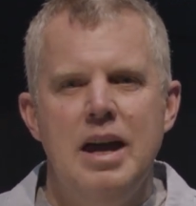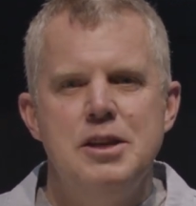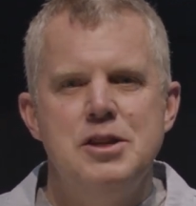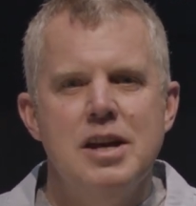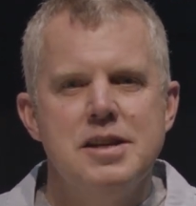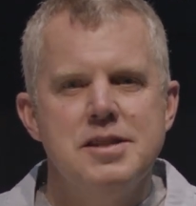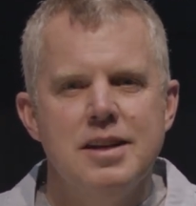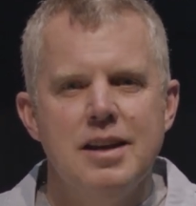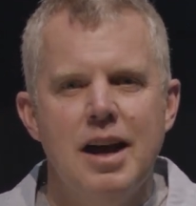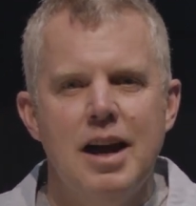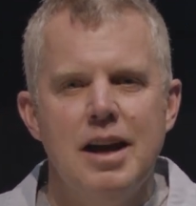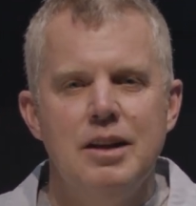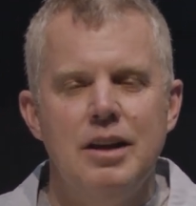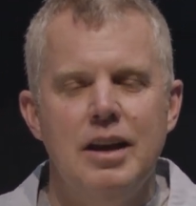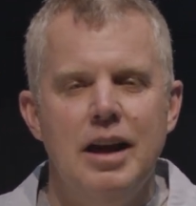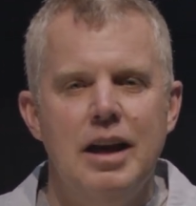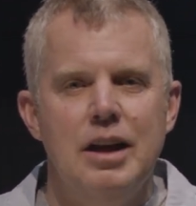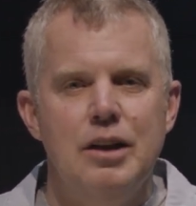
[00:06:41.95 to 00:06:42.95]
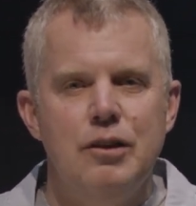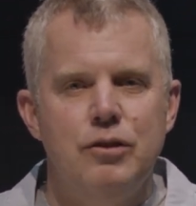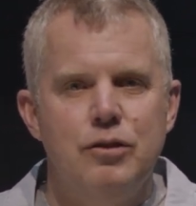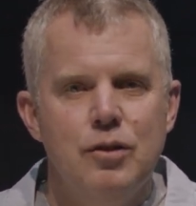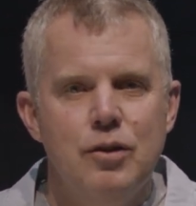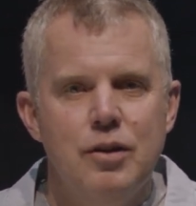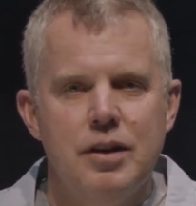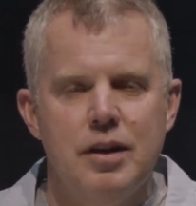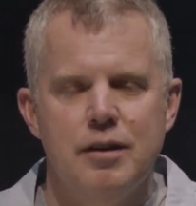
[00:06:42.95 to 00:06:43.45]
Jess and I
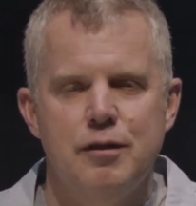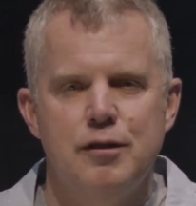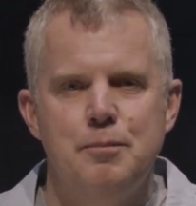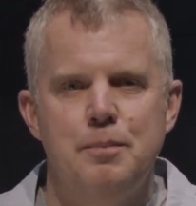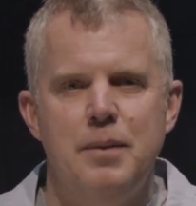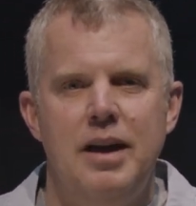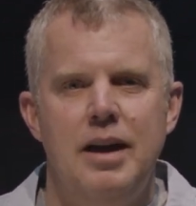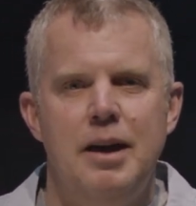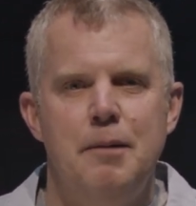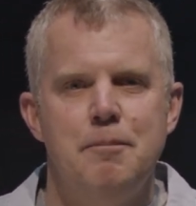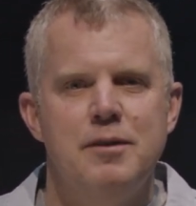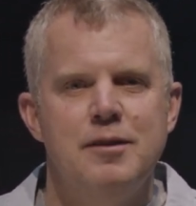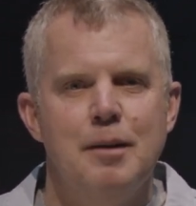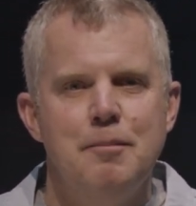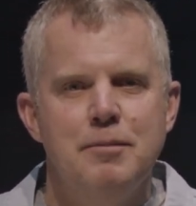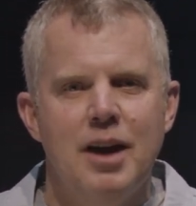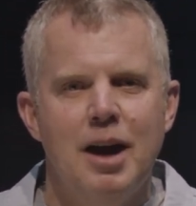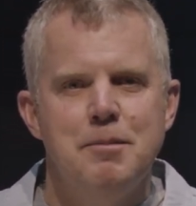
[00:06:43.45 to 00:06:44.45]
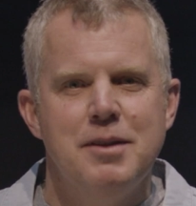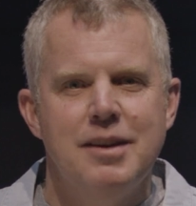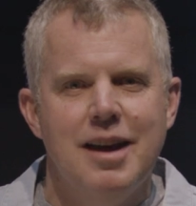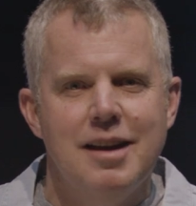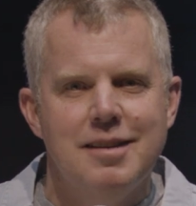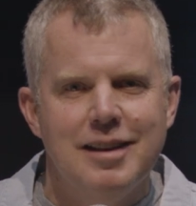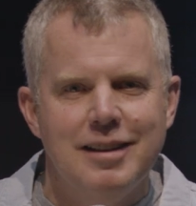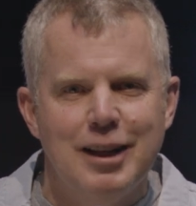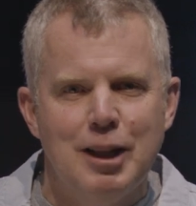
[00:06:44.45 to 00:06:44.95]
do this. Sometimes it
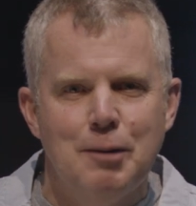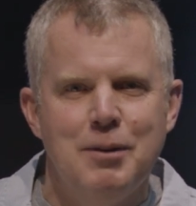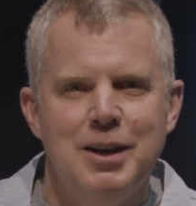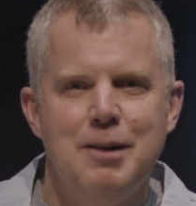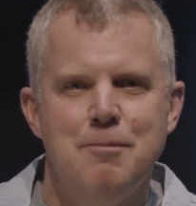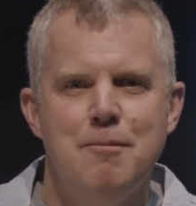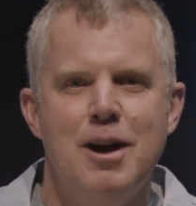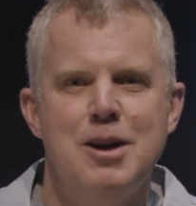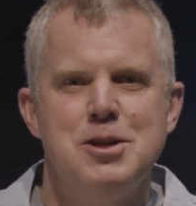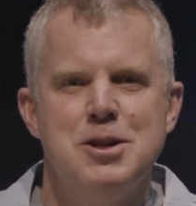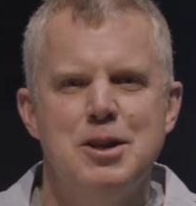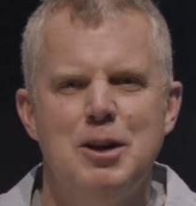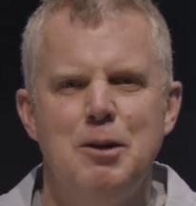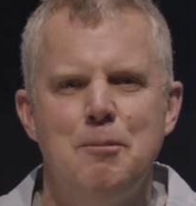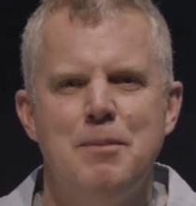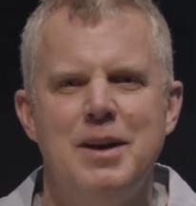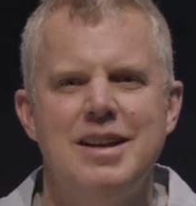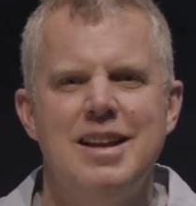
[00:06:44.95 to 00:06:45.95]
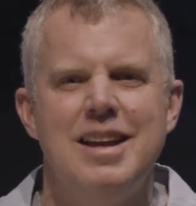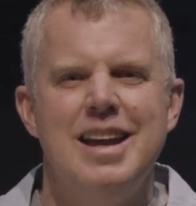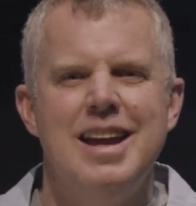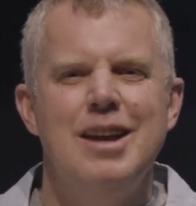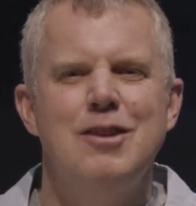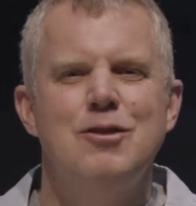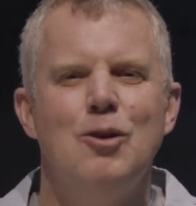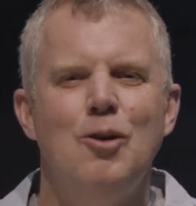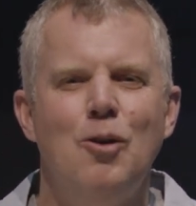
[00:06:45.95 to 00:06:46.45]
gets a little bit emotional, but
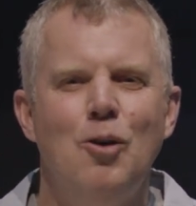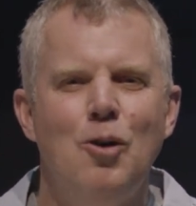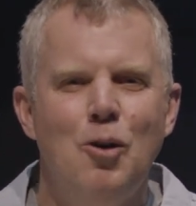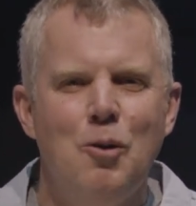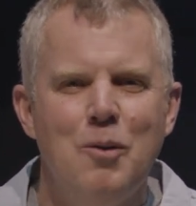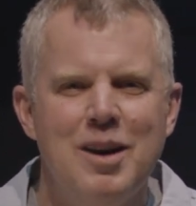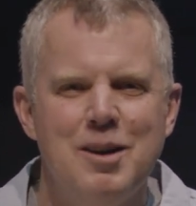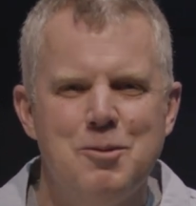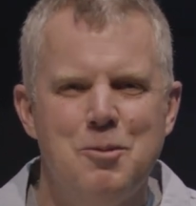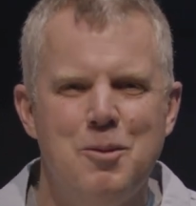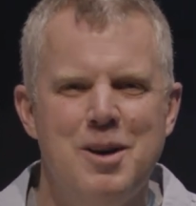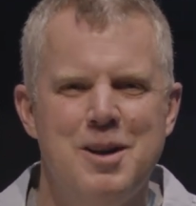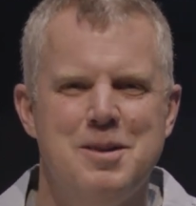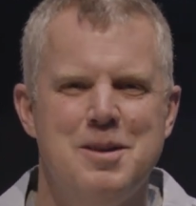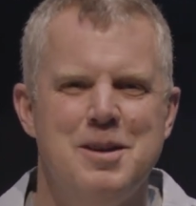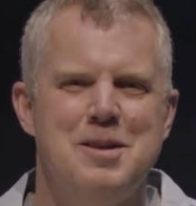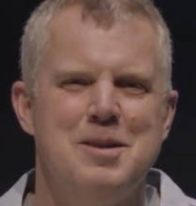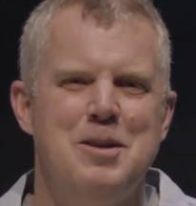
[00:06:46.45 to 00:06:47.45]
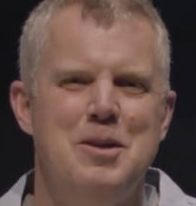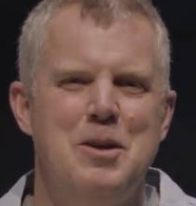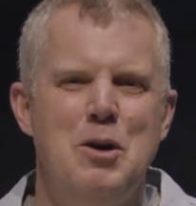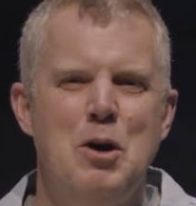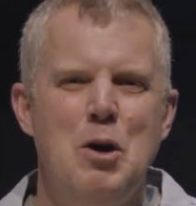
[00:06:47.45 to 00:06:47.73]
it's always worth it.